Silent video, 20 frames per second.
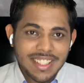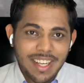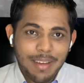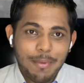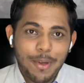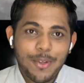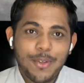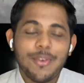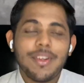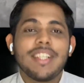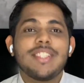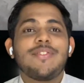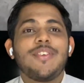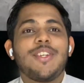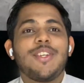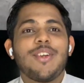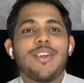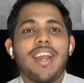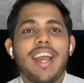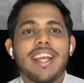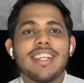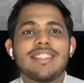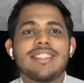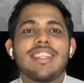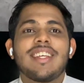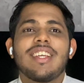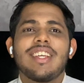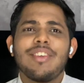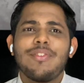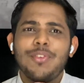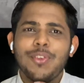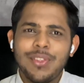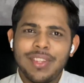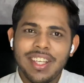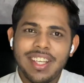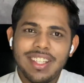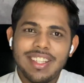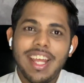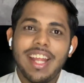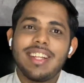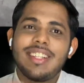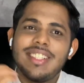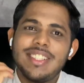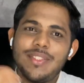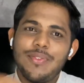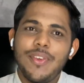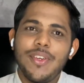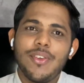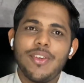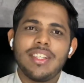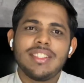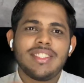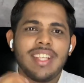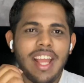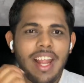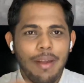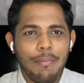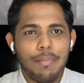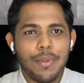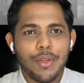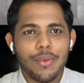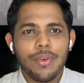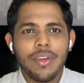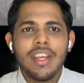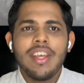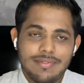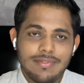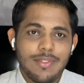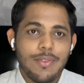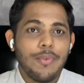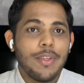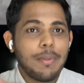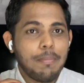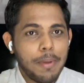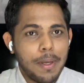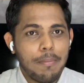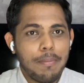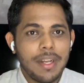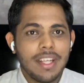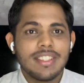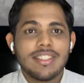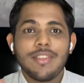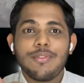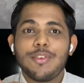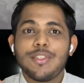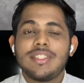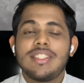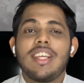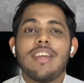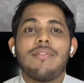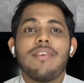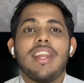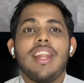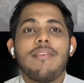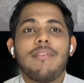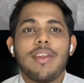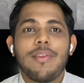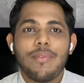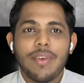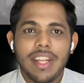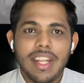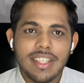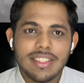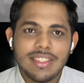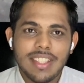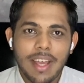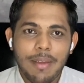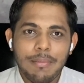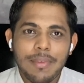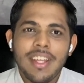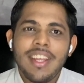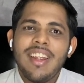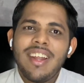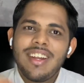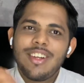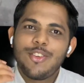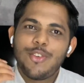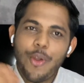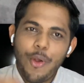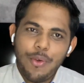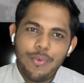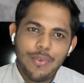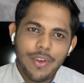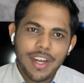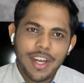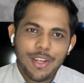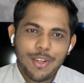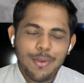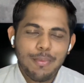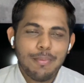about today's video guys. If you think that this video has helped you with preparation for CFA Level 1 exam, don't forget to